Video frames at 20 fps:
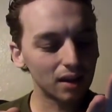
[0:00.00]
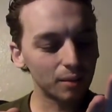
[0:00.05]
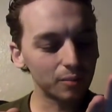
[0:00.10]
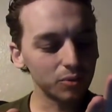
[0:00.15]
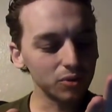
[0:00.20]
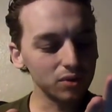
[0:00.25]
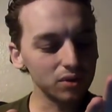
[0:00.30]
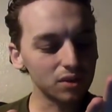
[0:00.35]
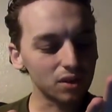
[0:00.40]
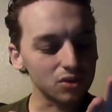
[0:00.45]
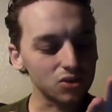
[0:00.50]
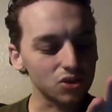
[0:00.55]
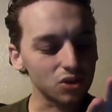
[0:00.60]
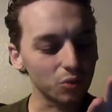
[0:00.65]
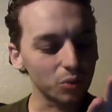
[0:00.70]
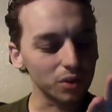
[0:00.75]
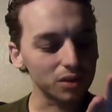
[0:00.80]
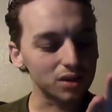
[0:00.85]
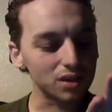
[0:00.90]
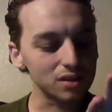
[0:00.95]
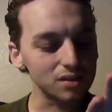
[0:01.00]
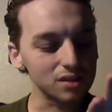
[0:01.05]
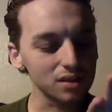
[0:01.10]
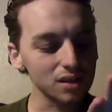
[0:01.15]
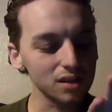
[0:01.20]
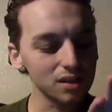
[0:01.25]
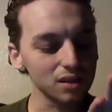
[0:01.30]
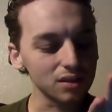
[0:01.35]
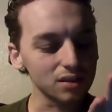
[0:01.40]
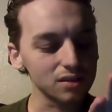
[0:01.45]
I'm really not sure what
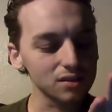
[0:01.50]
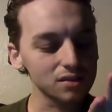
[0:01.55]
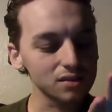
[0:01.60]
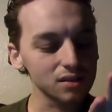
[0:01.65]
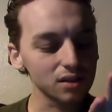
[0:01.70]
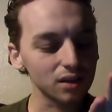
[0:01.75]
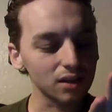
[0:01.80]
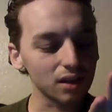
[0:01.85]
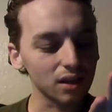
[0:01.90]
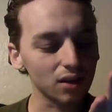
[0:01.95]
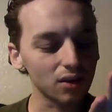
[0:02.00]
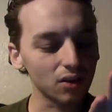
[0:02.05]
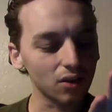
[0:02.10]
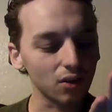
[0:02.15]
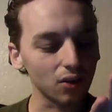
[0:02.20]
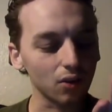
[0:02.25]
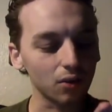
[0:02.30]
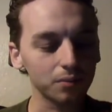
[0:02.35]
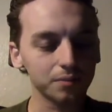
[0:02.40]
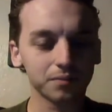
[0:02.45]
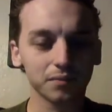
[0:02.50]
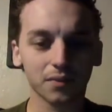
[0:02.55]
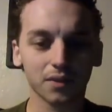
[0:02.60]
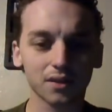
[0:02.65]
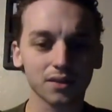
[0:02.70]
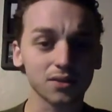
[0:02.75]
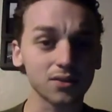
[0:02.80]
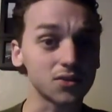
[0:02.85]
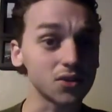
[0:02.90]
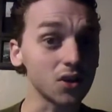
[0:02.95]
this is, like, at all.
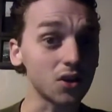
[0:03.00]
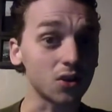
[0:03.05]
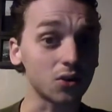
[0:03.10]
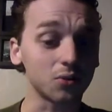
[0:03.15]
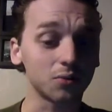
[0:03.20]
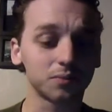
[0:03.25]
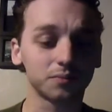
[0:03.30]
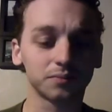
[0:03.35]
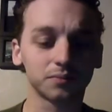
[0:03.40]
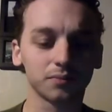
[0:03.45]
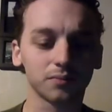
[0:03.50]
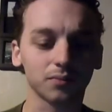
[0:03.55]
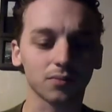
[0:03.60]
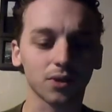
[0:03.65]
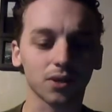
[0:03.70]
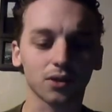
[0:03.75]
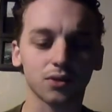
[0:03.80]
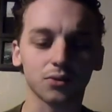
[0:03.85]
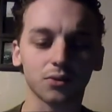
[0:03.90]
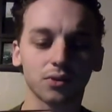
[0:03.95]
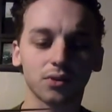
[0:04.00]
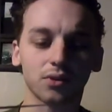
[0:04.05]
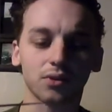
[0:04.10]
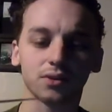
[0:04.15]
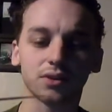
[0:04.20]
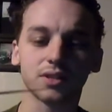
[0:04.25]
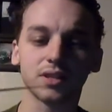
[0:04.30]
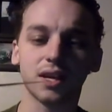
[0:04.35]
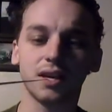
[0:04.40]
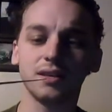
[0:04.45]
So we're going to do a
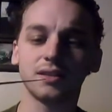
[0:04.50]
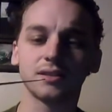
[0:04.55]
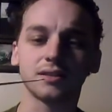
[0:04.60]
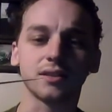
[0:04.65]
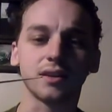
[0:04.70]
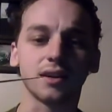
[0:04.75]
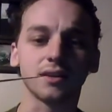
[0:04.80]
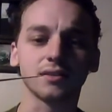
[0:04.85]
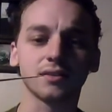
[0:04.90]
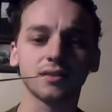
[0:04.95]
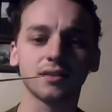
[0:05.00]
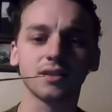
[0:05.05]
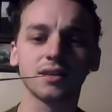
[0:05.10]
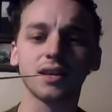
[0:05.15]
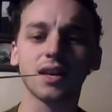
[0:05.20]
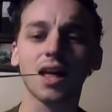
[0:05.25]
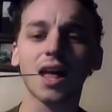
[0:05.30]
little taste test.